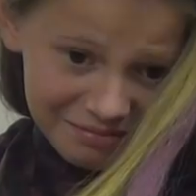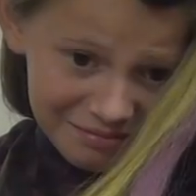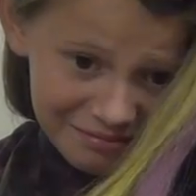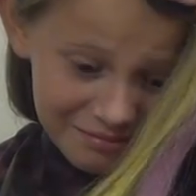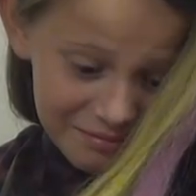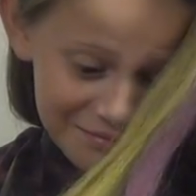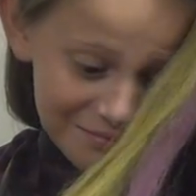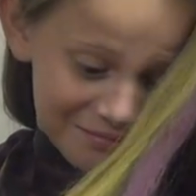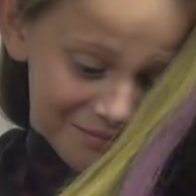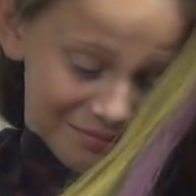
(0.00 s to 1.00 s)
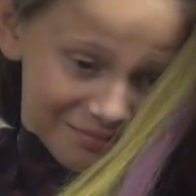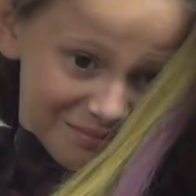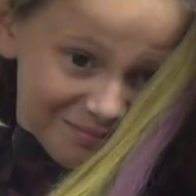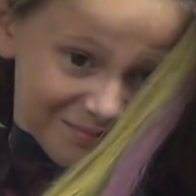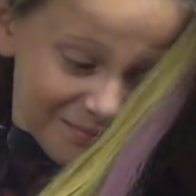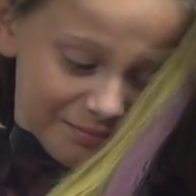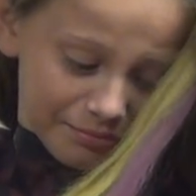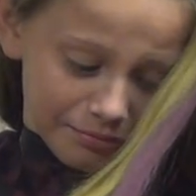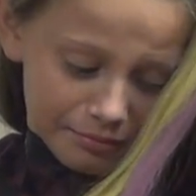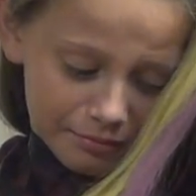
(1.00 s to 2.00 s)

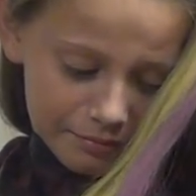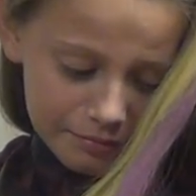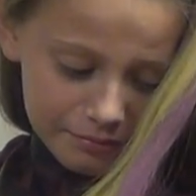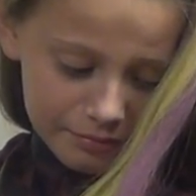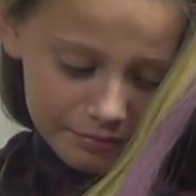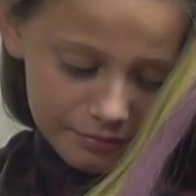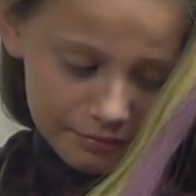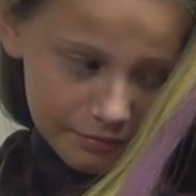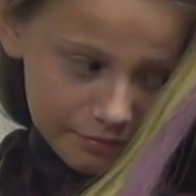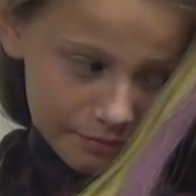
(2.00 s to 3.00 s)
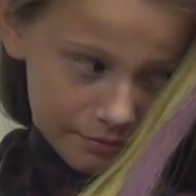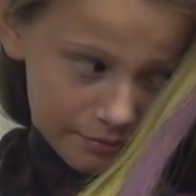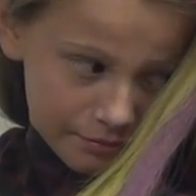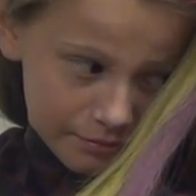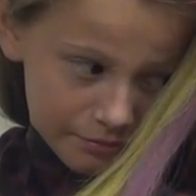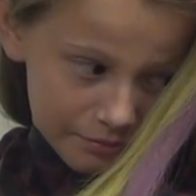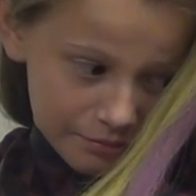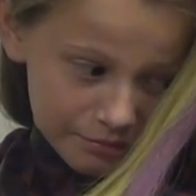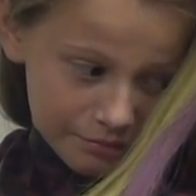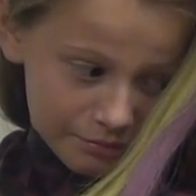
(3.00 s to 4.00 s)

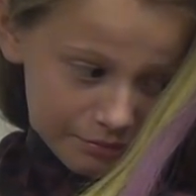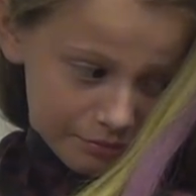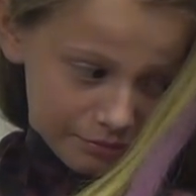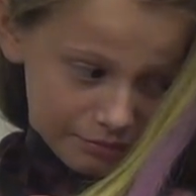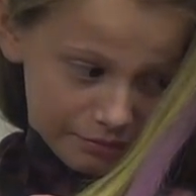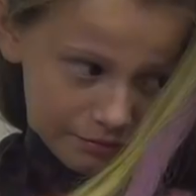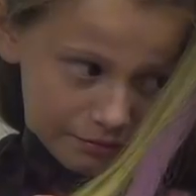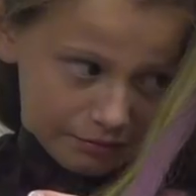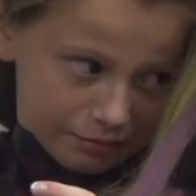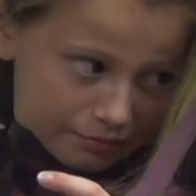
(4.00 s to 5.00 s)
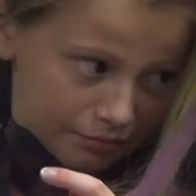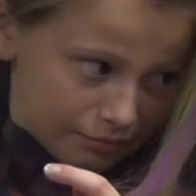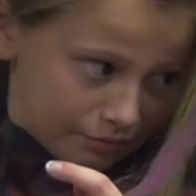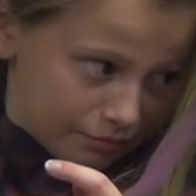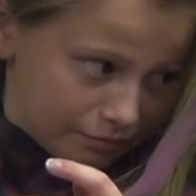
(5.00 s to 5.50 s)
No one is speaking in this clip.